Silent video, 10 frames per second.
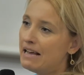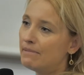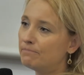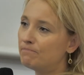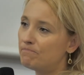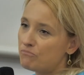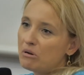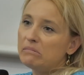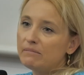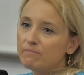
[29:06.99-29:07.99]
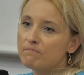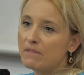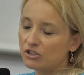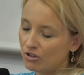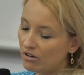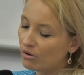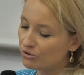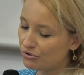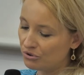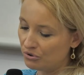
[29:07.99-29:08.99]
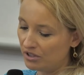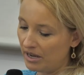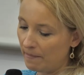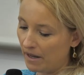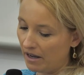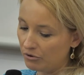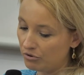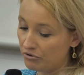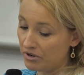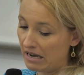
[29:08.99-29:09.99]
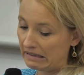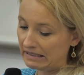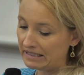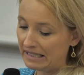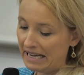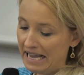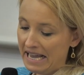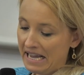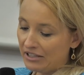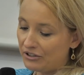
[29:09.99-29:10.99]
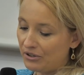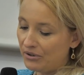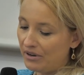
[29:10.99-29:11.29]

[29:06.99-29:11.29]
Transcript: but probably much closer to the reality. So